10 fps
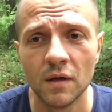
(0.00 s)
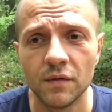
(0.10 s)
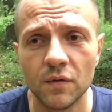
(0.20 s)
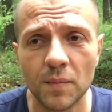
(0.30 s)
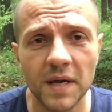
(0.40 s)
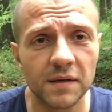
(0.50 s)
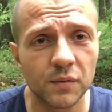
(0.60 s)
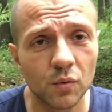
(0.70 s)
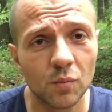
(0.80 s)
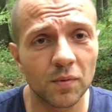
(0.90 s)
to make the
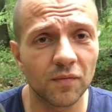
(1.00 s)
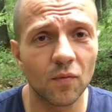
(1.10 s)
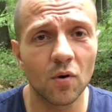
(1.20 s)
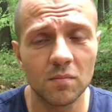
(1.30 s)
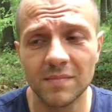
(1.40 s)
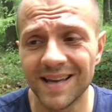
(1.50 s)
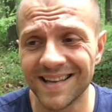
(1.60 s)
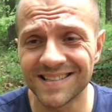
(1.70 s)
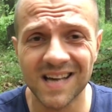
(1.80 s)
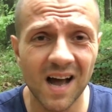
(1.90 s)
tool perform
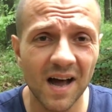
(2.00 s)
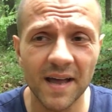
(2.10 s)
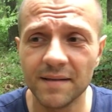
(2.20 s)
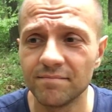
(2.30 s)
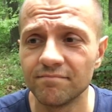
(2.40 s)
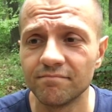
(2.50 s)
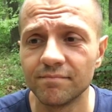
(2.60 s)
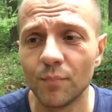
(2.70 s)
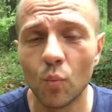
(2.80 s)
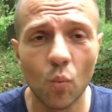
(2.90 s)
as I
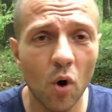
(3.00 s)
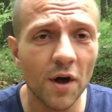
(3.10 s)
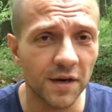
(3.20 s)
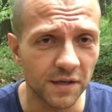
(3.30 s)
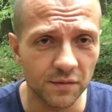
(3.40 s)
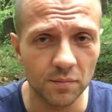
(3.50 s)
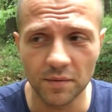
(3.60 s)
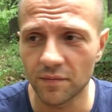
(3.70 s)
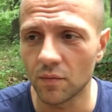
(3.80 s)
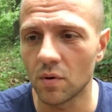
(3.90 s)
wanted it to
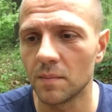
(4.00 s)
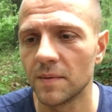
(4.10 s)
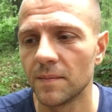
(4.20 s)
perform.